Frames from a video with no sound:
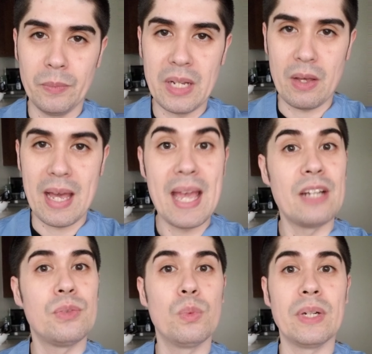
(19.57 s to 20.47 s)
Now,
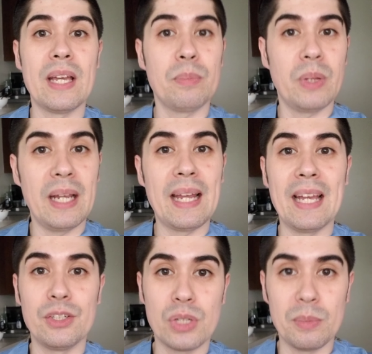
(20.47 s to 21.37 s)
when I applied, I
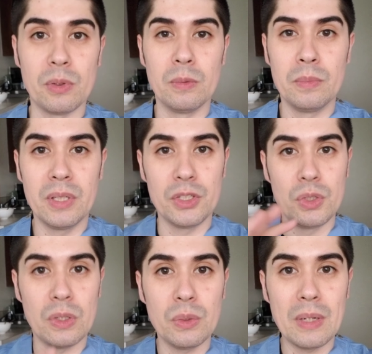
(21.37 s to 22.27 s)
had trouble because you
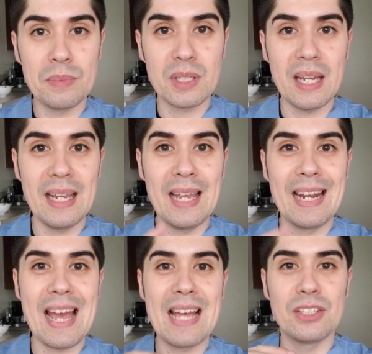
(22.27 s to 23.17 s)
go on the website, it
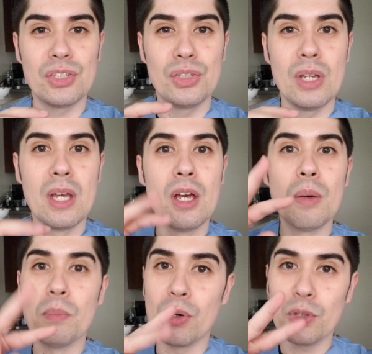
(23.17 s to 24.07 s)
asks
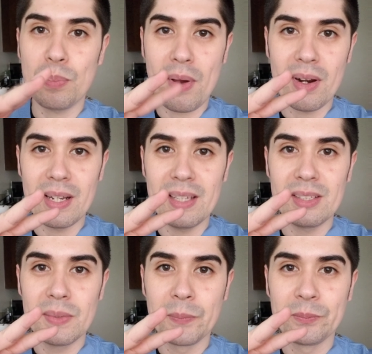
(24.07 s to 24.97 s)
both parties